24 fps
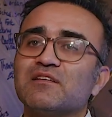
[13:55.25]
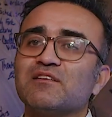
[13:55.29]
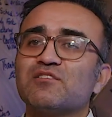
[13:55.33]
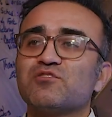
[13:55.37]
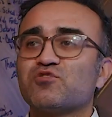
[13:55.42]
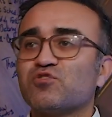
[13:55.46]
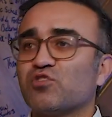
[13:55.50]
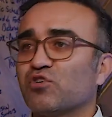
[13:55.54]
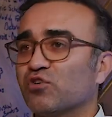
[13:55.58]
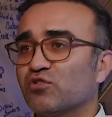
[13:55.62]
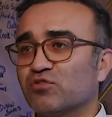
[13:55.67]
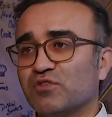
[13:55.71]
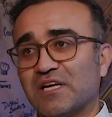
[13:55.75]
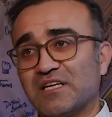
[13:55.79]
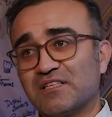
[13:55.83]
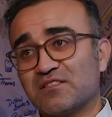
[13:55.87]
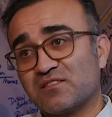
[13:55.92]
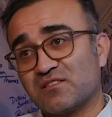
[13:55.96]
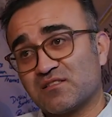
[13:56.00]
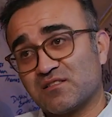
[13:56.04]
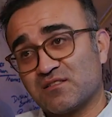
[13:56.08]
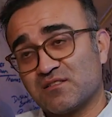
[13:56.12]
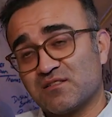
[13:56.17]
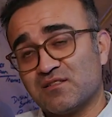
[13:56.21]
So
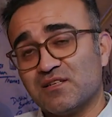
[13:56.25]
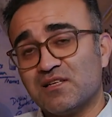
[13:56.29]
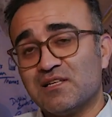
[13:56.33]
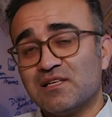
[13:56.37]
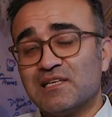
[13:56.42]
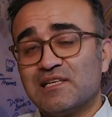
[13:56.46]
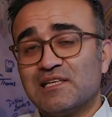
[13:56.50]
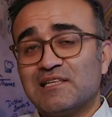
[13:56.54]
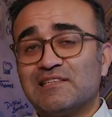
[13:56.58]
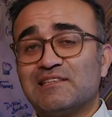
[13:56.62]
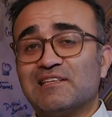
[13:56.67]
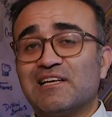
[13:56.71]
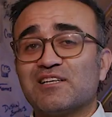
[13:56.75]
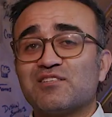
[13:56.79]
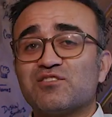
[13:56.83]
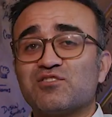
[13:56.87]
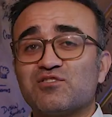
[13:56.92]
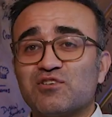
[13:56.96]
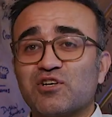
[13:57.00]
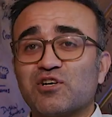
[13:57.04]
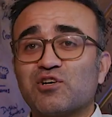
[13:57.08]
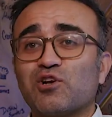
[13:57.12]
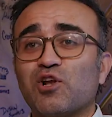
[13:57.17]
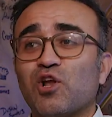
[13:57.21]
that's
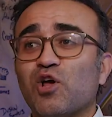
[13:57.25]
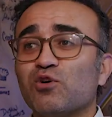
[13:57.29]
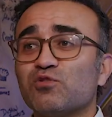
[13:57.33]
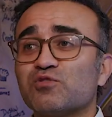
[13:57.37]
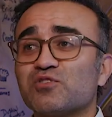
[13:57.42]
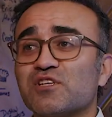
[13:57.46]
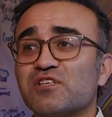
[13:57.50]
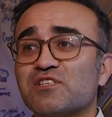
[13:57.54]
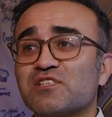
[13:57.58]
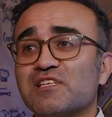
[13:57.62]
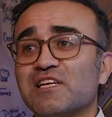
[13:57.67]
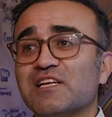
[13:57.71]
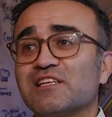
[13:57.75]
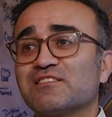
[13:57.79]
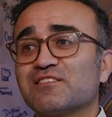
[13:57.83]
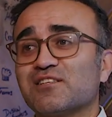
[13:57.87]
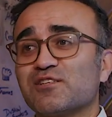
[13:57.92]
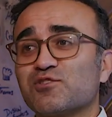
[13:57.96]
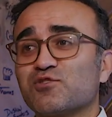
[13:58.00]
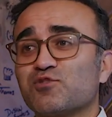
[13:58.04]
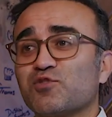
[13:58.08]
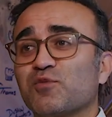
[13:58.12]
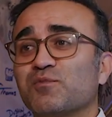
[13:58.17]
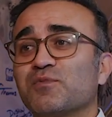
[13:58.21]
the closest lentil
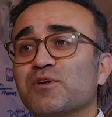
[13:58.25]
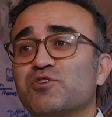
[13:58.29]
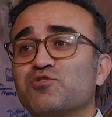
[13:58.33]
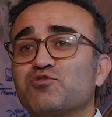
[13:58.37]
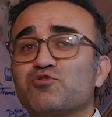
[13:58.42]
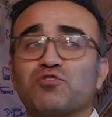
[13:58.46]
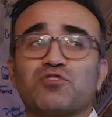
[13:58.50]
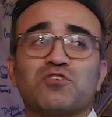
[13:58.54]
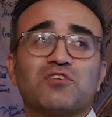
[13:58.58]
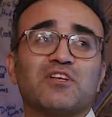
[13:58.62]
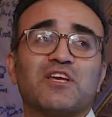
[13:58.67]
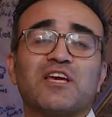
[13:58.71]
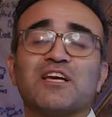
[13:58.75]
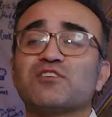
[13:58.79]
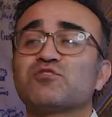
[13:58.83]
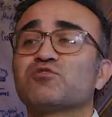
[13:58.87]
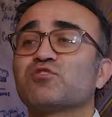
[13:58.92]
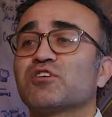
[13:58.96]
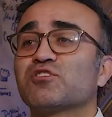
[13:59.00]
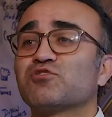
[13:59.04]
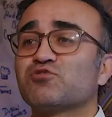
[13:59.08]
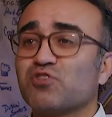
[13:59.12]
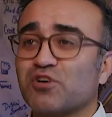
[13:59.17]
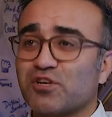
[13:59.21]
soup that you could get to
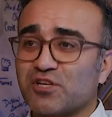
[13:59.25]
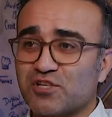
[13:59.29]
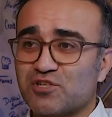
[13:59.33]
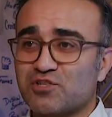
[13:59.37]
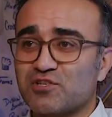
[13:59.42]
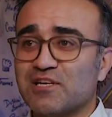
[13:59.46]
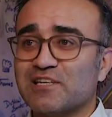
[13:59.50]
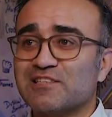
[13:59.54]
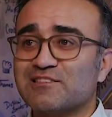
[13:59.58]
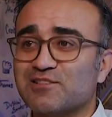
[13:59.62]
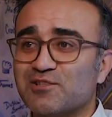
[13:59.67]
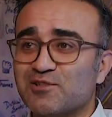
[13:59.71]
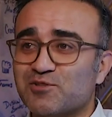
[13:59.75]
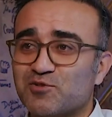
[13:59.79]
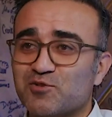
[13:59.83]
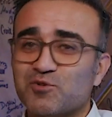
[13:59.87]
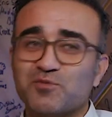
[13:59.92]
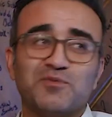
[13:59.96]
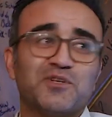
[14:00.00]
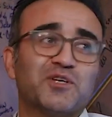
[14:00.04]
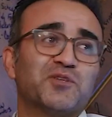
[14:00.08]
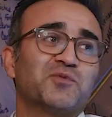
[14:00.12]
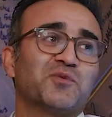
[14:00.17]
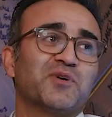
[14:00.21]
a Turkish lentil soup
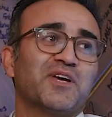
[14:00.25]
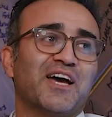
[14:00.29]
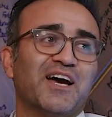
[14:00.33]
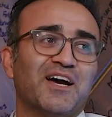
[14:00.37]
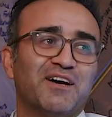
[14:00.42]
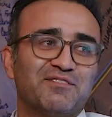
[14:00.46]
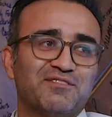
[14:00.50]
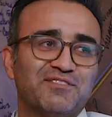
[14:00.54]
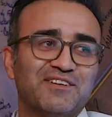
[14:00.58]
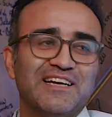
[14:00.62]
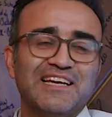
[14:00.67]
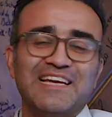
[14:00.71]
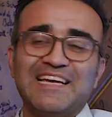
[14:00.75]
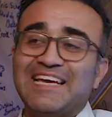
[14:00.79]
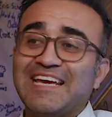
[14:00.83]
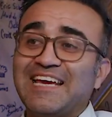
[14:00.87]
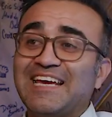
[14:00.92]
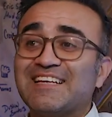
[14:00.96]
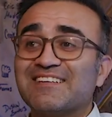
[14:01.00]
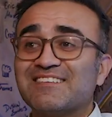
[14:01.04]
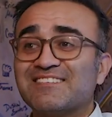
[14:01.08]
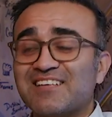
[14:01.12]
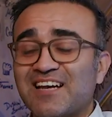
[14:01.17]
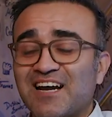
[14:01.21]
that we have
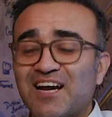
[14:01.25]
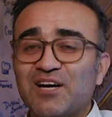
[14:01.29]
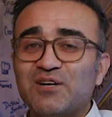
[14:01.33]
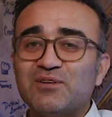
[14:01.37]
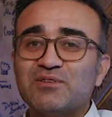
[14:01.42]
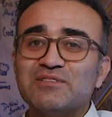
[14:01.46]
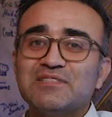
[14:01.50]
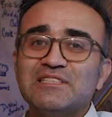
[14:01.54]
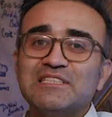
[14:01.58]
in town.